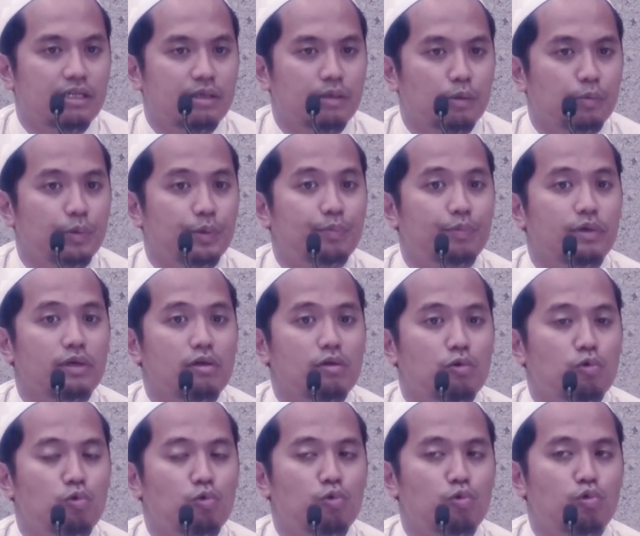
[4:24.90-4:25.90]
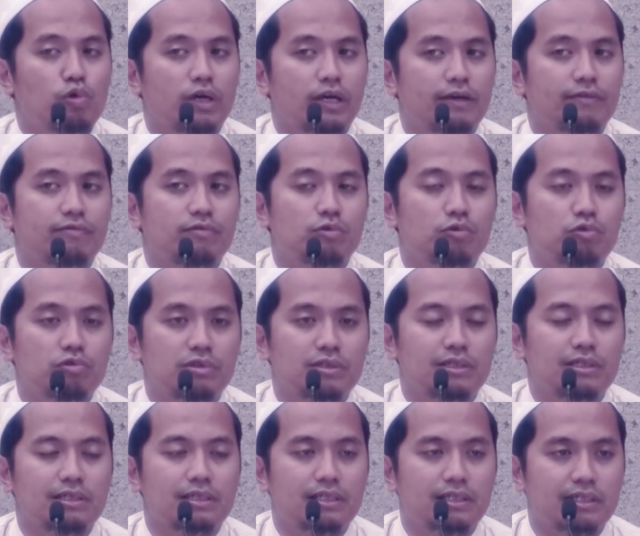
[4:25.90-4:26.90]
People who have good
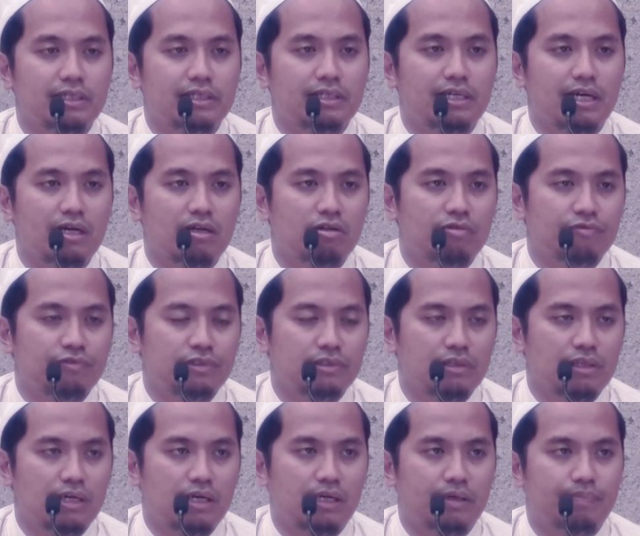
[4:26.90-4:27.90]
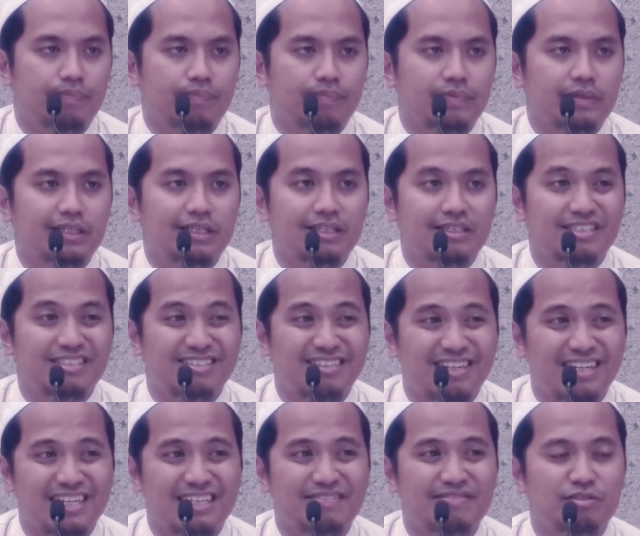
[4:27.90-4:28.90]
regard of Islam, he
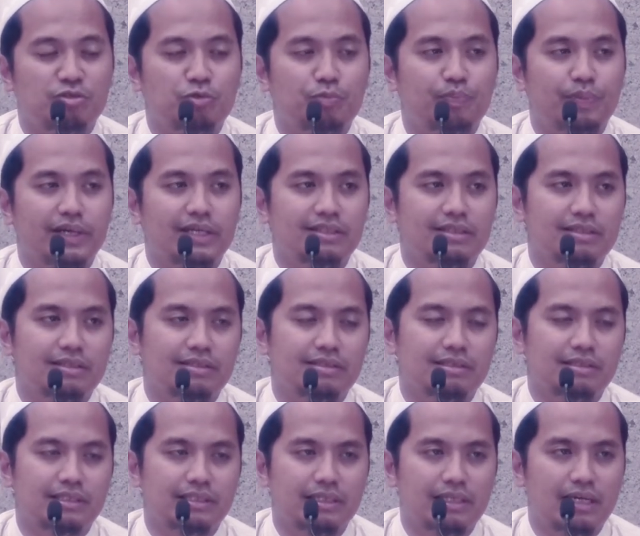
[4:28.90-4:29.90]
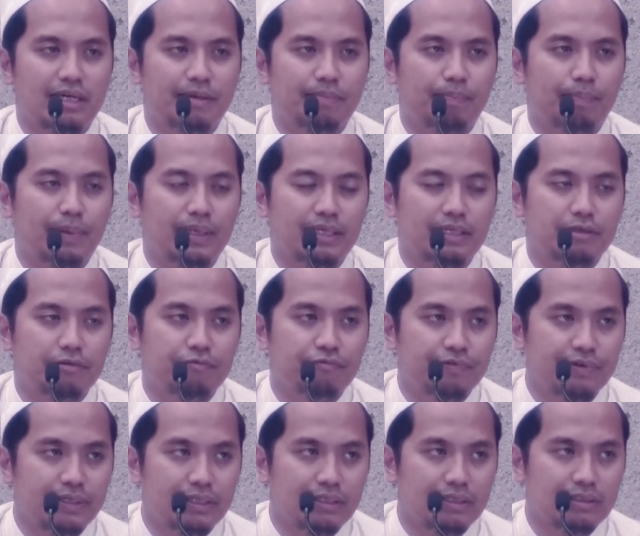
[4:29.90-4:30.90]
strives to practice Islam, but he
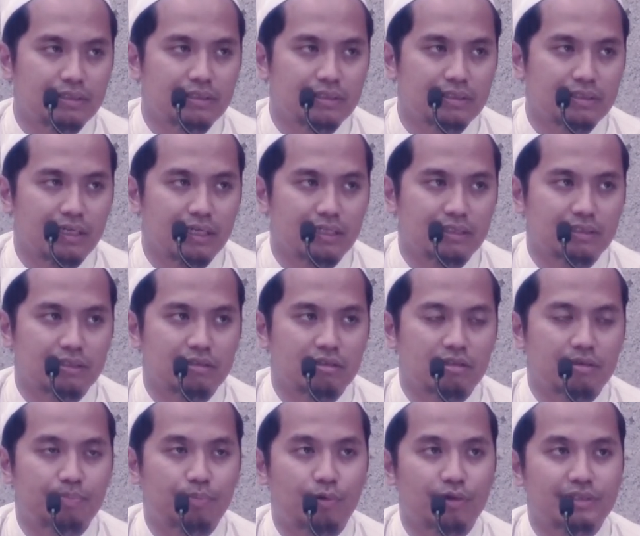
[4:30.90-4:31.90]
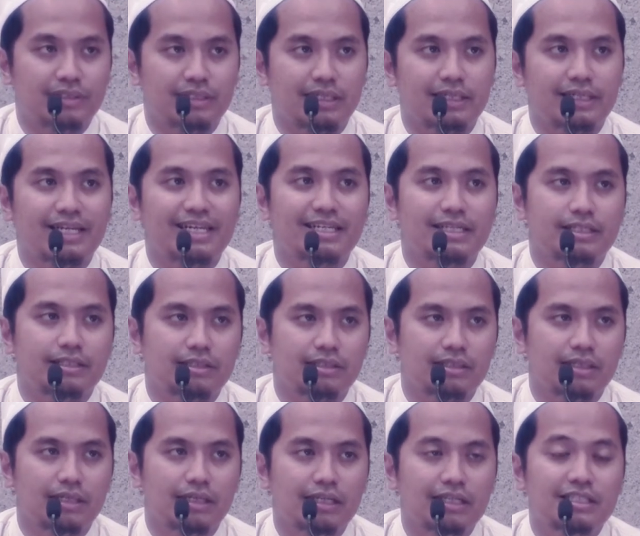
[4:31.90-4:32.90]
fails at certain points, and that is
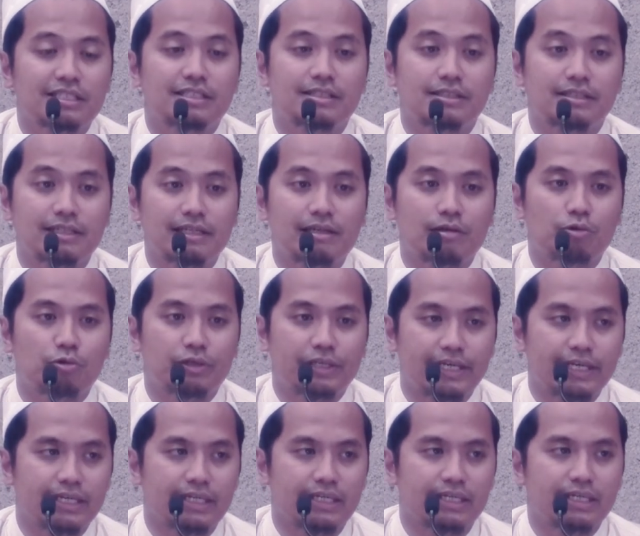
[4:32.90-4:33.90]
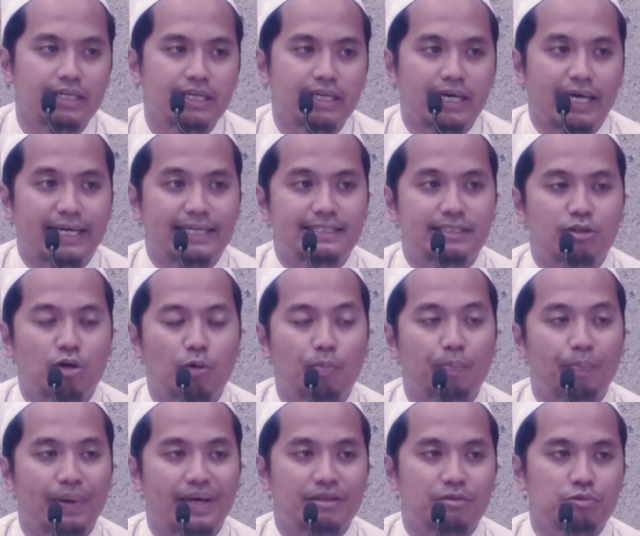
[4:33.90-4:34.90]
still okay. As
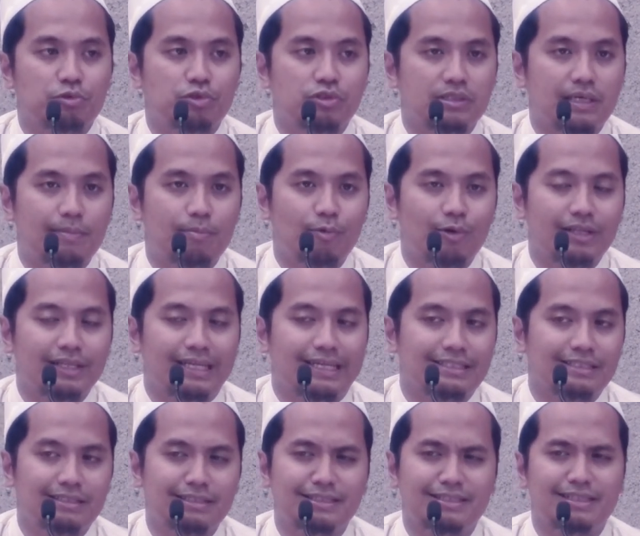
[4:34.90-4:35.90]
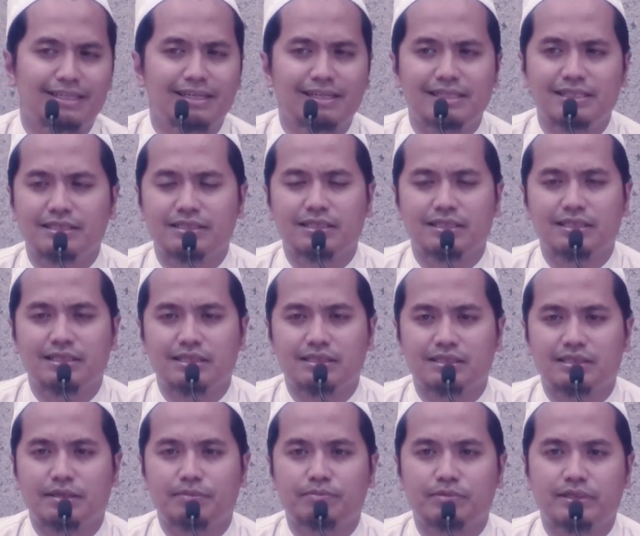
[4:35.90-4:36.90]
compared to someone that sees religion as
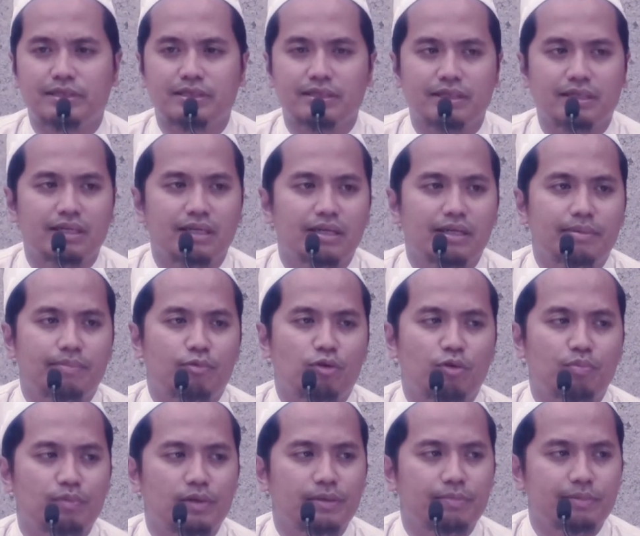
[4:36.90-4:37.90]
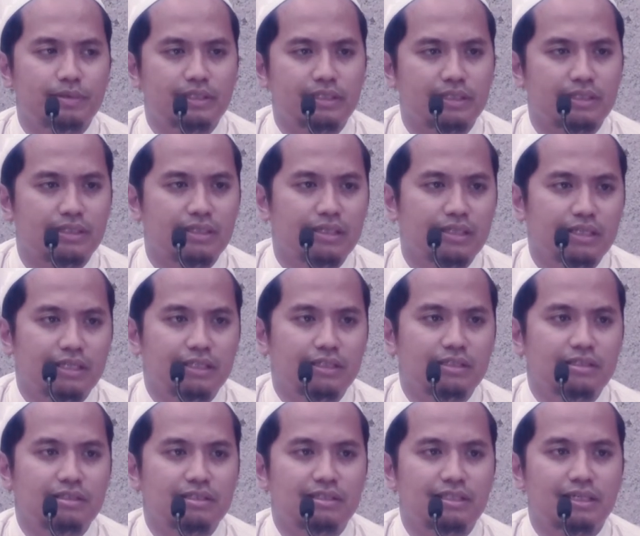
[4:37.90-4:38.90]
something problematic, he
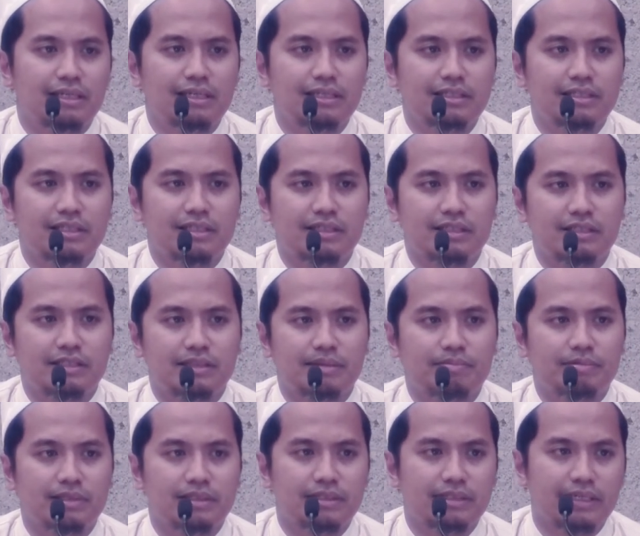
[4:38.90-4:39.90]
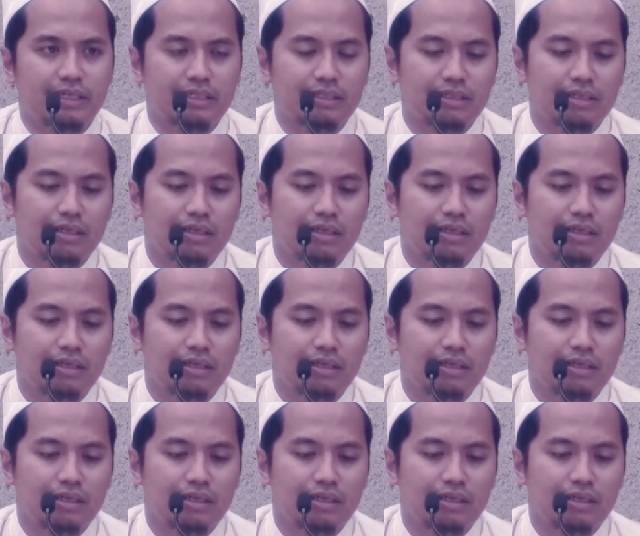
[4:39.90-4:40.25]
sees religion as something that